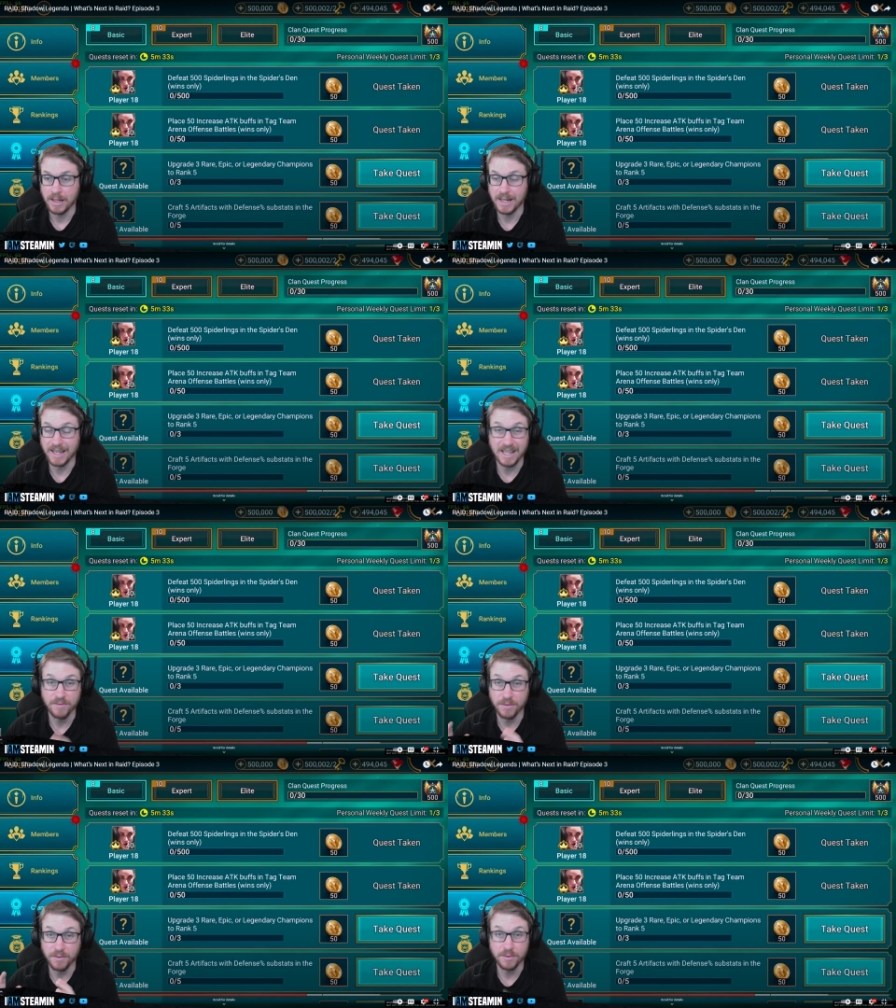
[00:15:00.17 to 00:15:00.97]
And again,
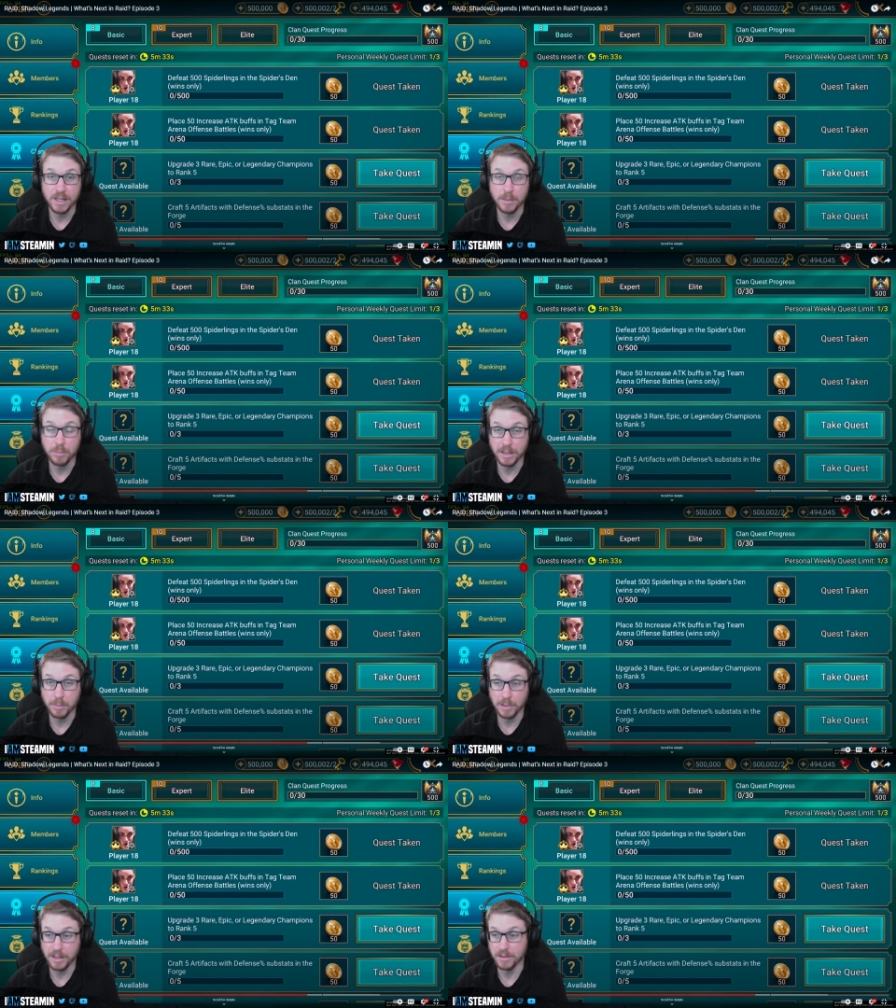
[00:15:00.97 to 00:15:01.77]
for free-to-play
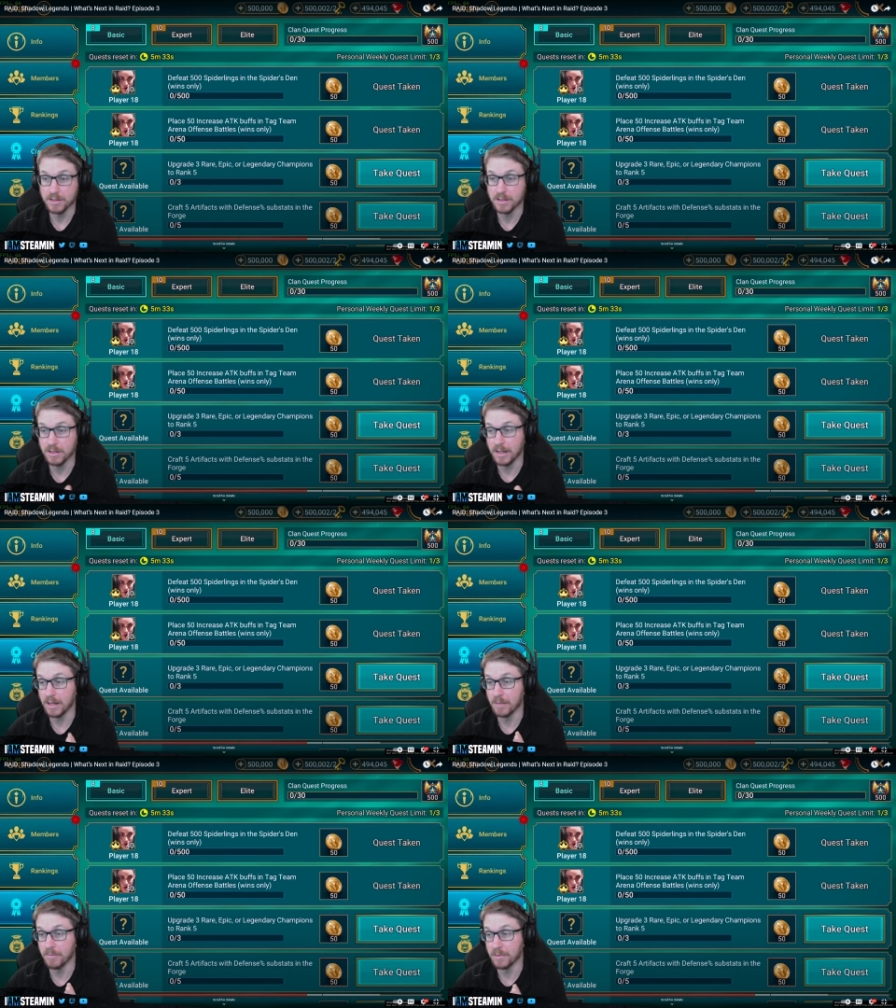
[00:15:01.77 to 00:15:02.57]
players
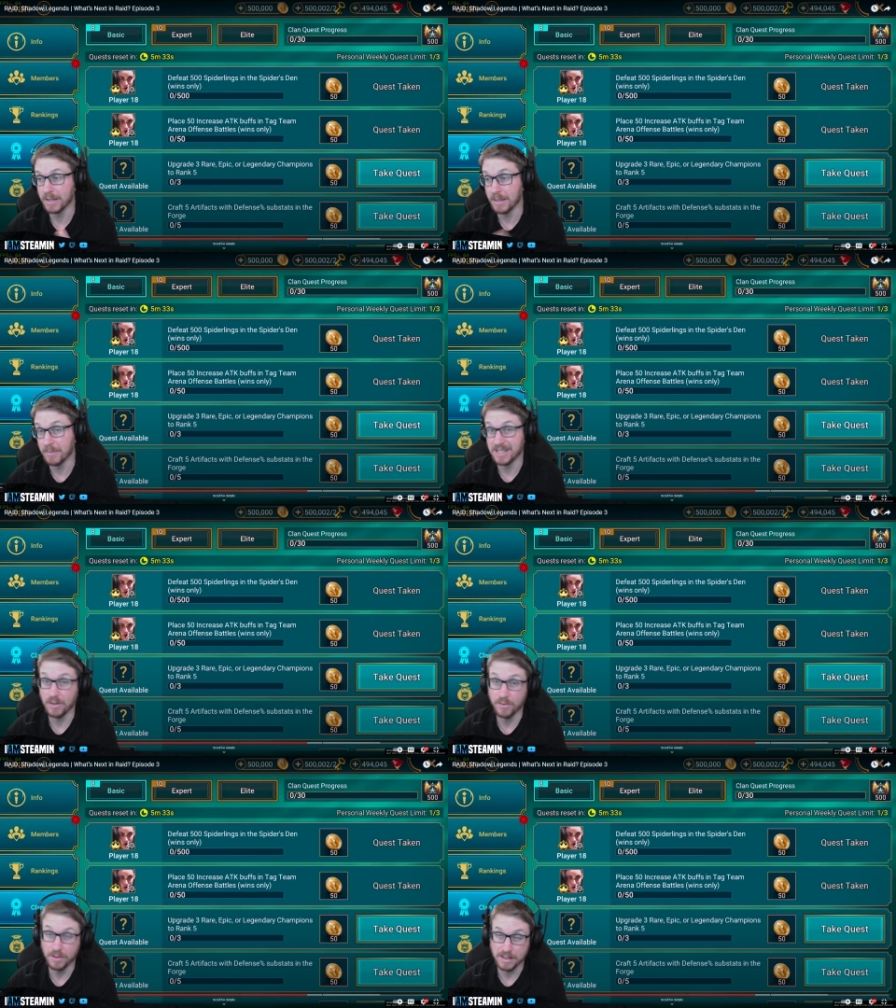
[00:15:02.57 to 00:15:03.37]
um, like
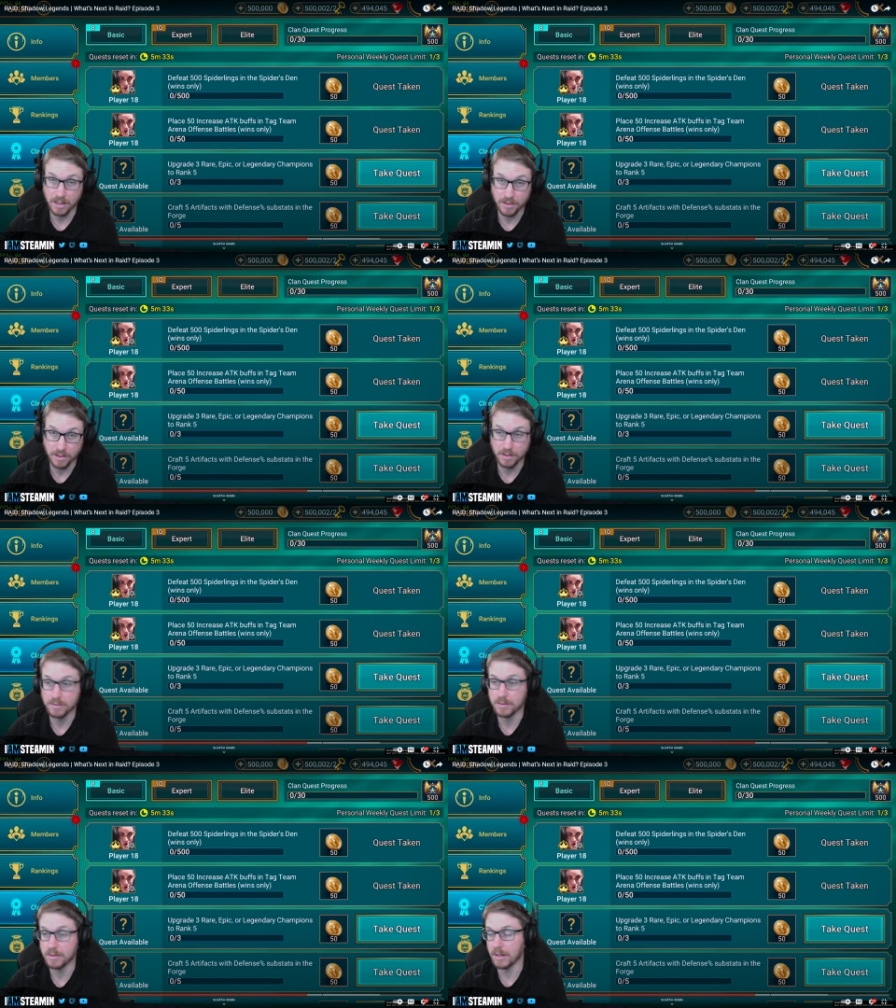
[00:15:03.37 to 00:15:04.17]
myself on this other
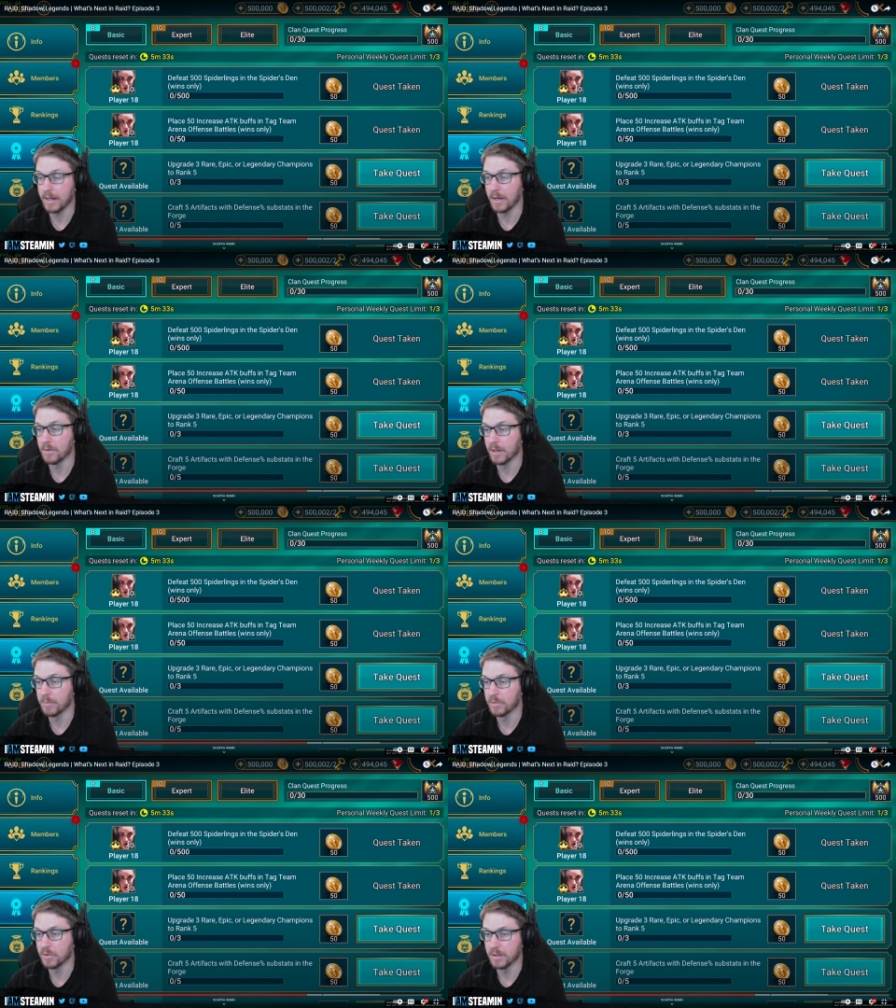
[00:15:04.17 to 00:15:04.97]
account that
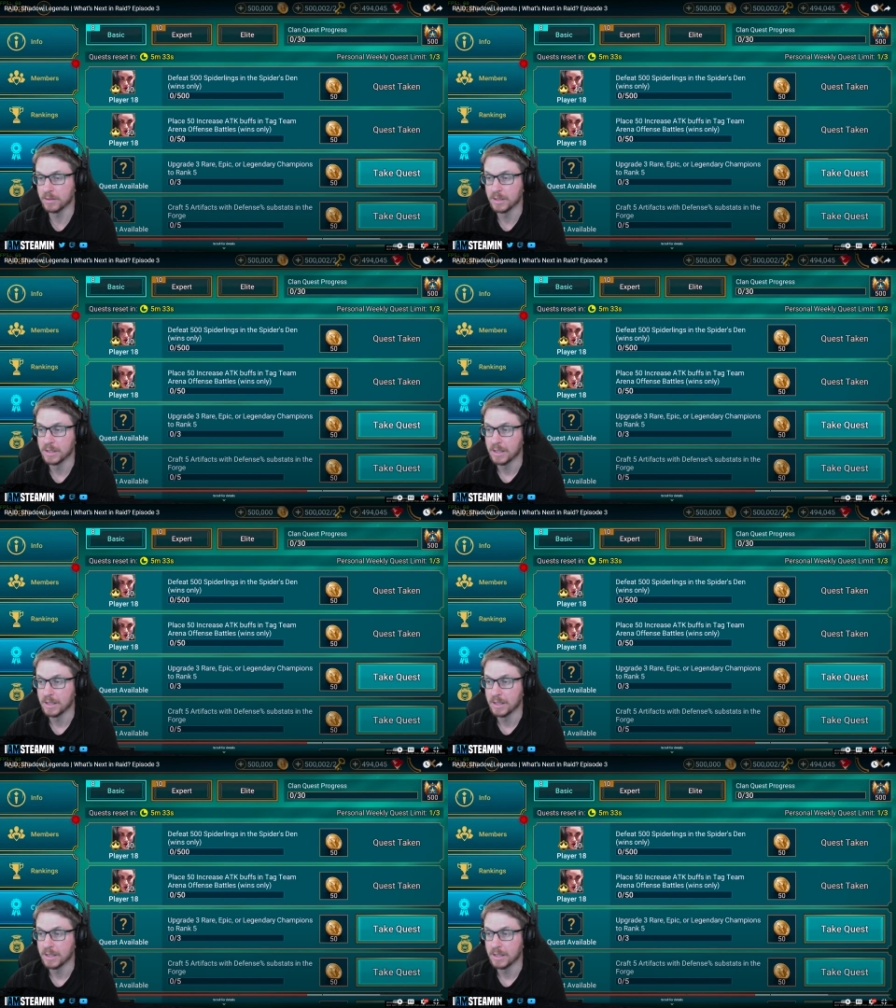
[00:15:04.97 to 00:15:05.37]
I'm doing,